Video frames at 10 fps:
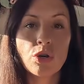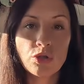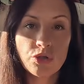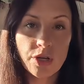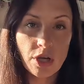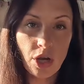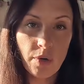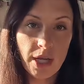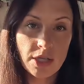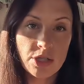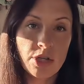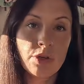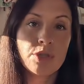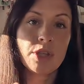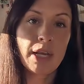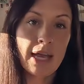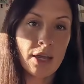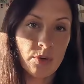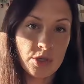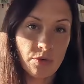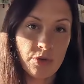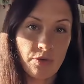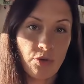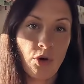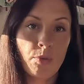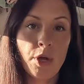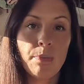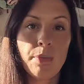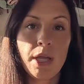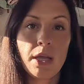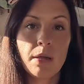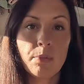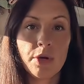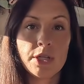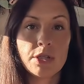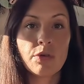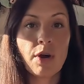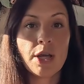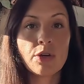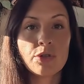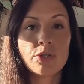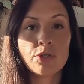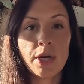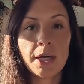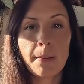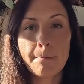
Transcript: country you're going into, so the language of the form can be put into the right country.